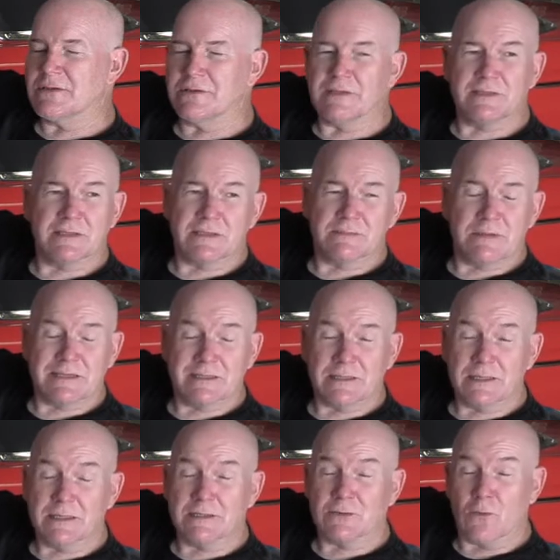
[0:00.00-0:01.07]
this is my
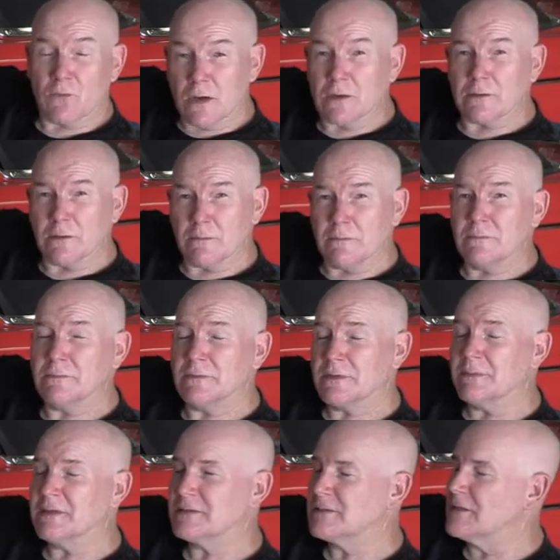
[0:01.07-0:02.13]
study. So welcome to
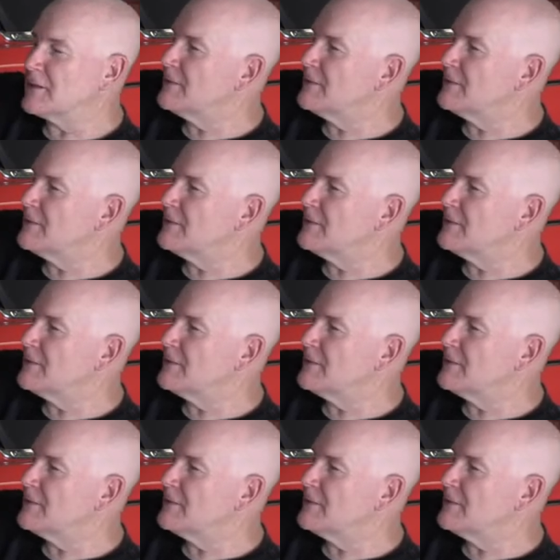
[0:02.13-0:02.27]
my study.